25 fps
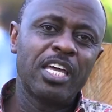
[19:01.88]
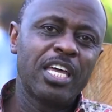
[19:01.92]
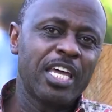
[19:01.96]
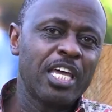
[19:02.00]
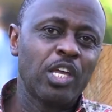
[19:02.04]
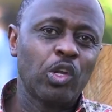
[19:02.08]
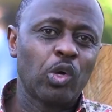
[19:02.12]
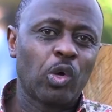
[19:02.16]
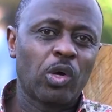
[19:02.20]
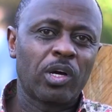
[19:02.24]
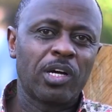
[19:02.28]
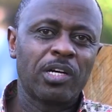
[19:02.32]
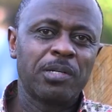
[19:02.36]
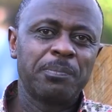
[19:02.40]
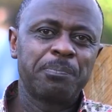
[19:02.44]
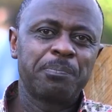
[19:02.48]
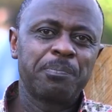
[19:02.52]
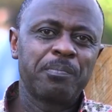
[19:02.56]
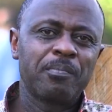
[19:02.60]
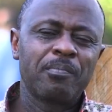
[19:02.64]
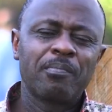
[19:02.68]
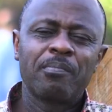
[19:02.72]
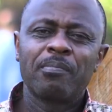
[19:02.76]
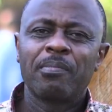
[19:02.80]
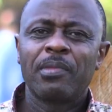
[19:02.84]
Enoch,
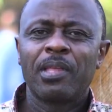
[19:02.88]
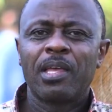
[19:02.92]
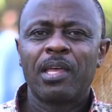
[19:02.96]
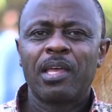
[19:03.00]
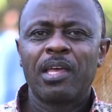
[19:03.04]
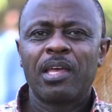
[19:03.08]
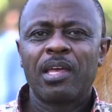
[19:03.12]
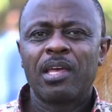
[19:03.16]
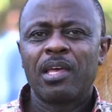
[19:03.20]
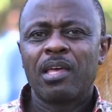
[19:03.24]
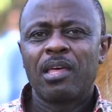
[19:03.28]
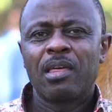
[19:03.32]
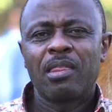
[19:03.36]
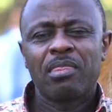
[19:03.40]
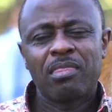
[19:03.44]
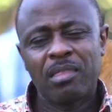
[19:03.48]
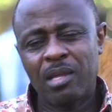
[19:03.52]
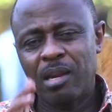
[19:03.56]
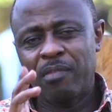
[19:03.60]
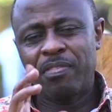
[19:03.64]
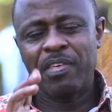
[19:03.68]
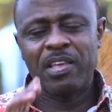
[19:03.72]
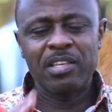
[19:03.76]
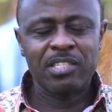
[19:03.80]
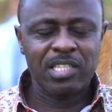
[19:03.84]

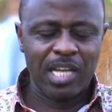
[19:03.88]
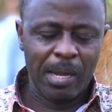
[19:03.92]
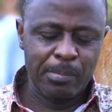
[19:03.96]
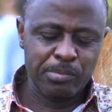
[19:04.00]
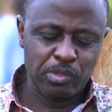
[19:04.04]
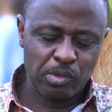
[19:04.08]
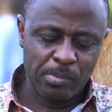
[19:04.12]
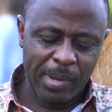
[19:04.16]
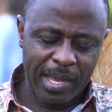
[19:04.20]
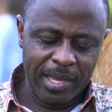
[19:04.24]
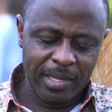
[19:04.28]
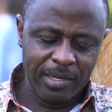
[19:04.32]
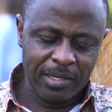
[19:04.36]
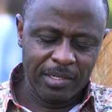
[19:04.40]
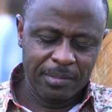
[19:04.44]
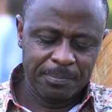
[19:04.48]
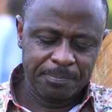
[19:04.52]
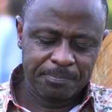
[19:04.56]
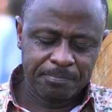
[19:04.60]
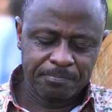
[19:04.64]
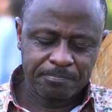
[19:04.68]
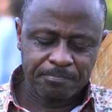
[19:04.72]
three things come to mind.